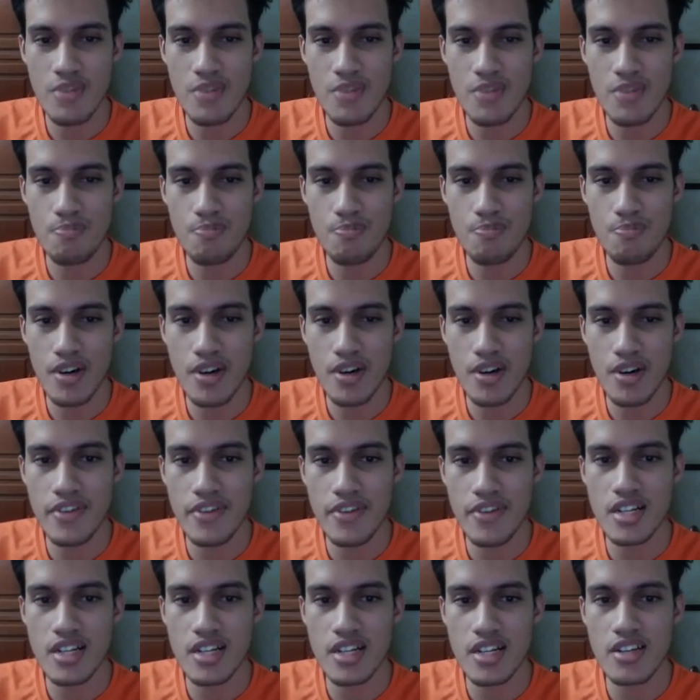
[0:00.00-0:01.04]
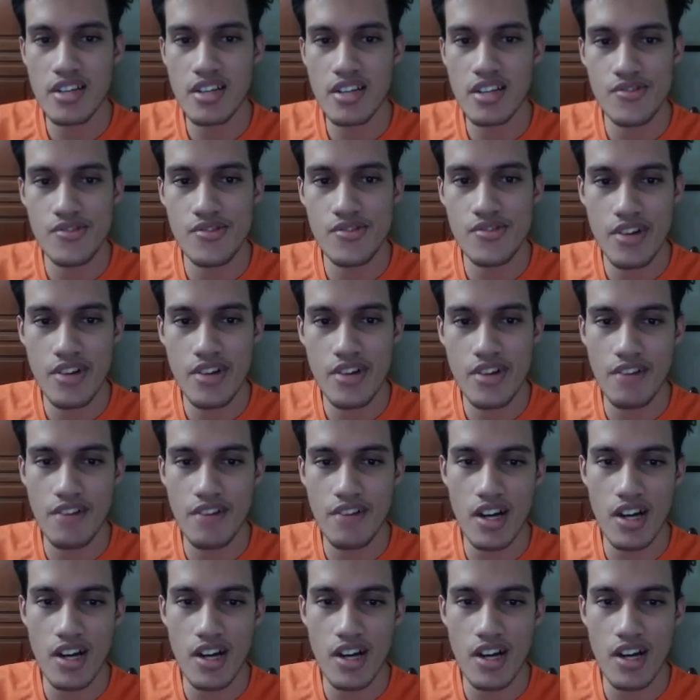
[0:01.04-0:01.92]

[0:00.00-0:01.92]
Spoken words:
perfectly during their fast